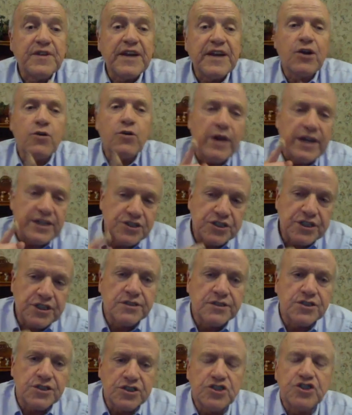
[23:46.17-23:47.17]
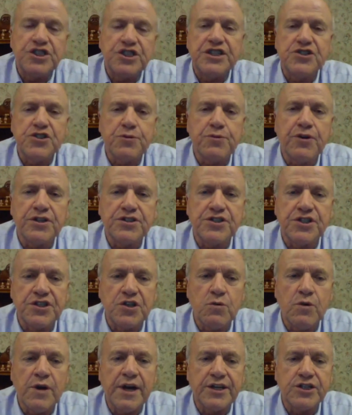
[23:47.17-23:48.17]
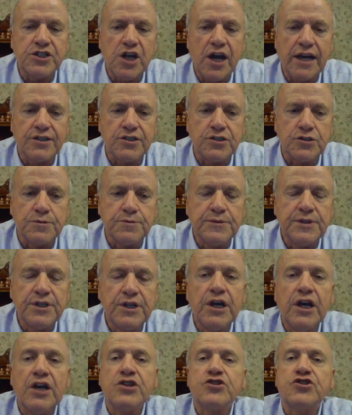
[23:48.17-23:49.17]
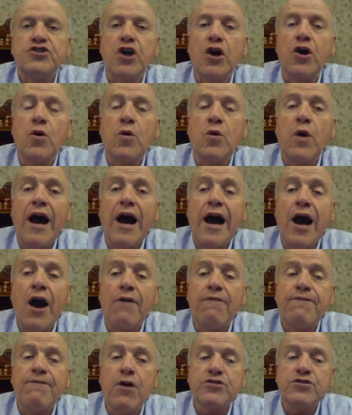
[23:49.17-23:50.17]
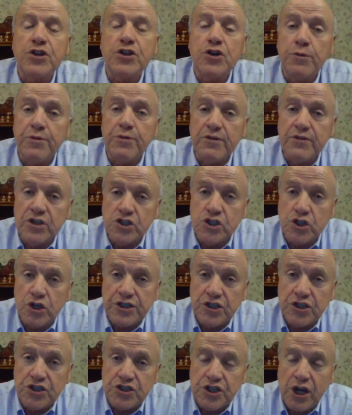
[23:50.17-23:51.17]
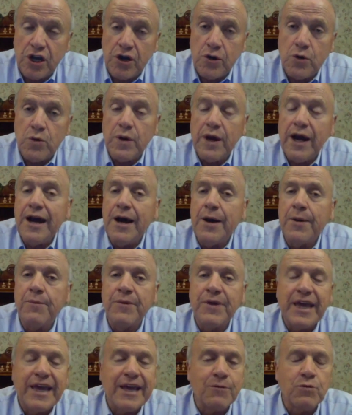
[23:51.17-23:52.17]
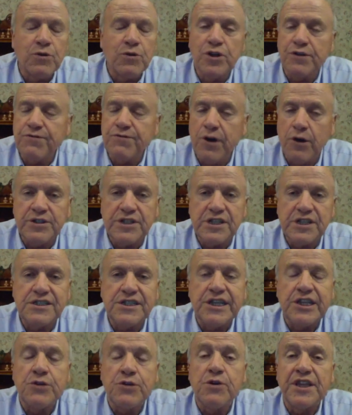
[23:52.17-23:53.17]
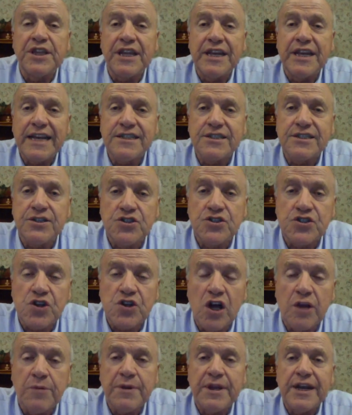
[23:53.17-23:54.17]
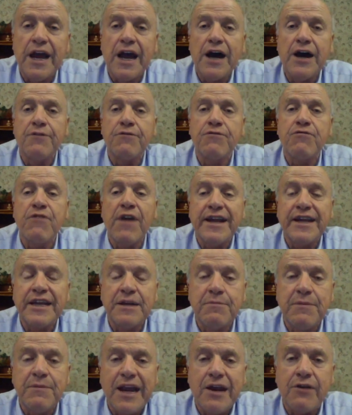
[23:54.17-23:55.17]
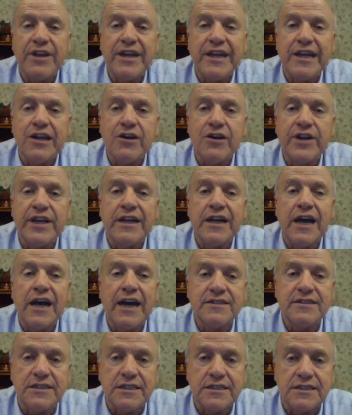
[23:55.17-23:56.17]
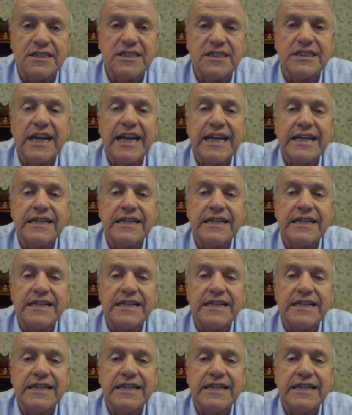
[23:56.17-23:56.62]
got questions, she's the person you want to talk to. So, uh, folks, I hope you enjoyed the show, um, and we'll look forward to seeing you on the next installment of Frank and Mary here in Hudson. Stay